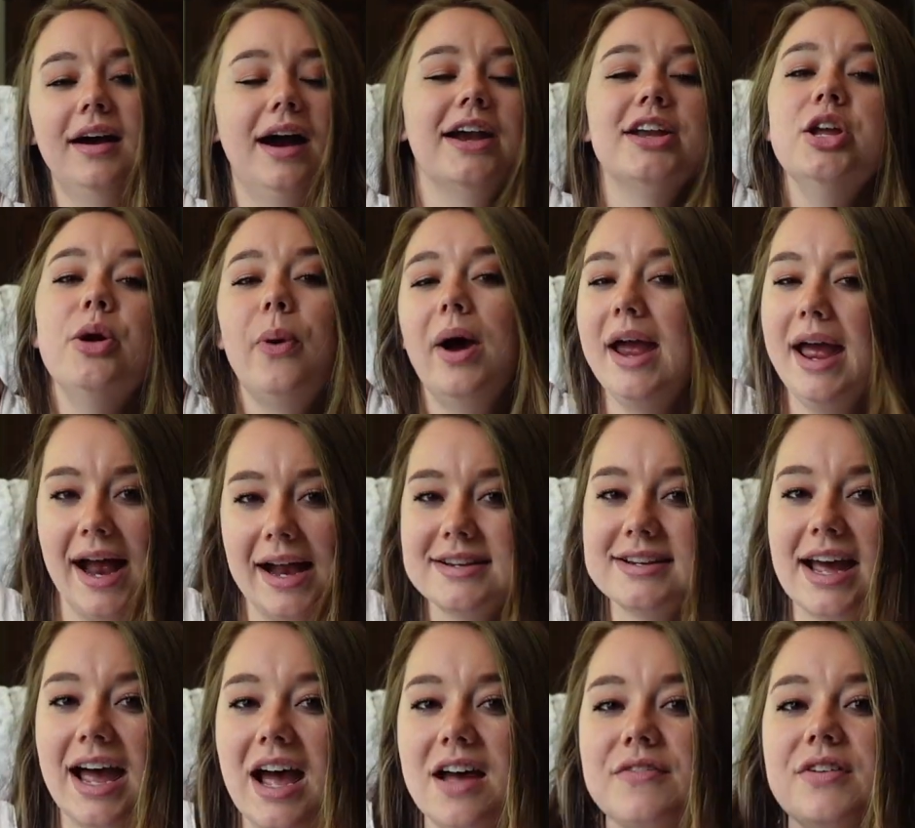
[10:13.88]
I knew I had
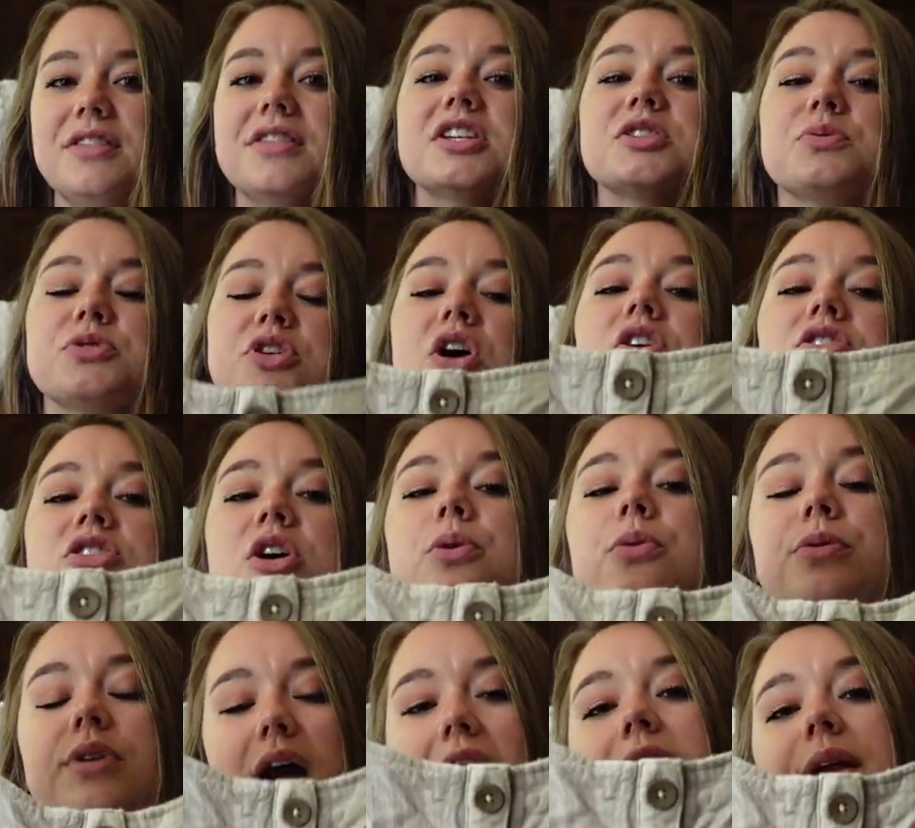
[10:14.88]
to have it. This was also
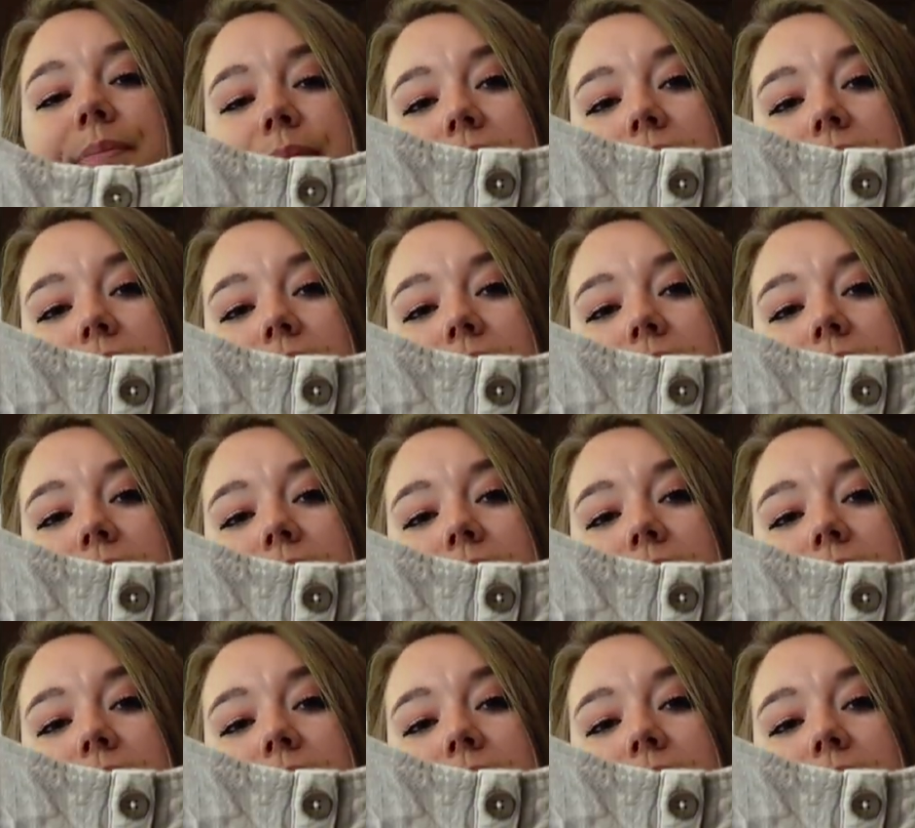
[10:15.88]
9